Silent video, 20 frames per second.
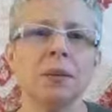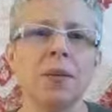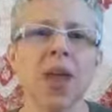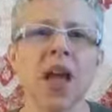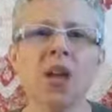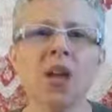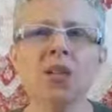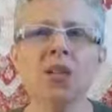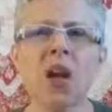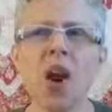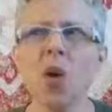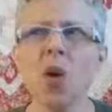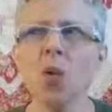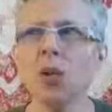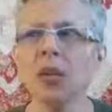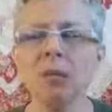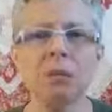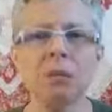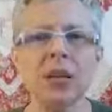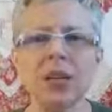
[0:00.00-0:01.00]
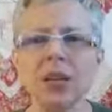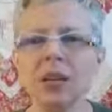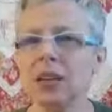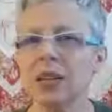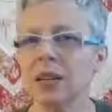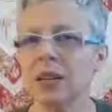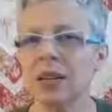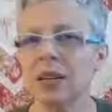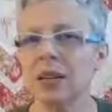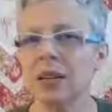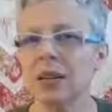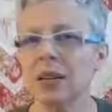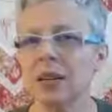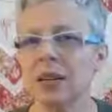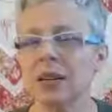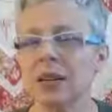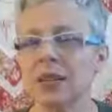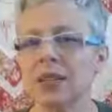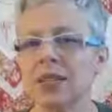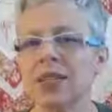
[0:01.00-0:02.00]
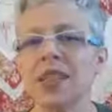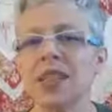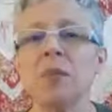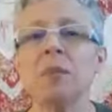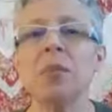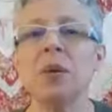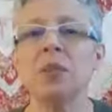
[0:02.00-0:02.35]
How long will it be that some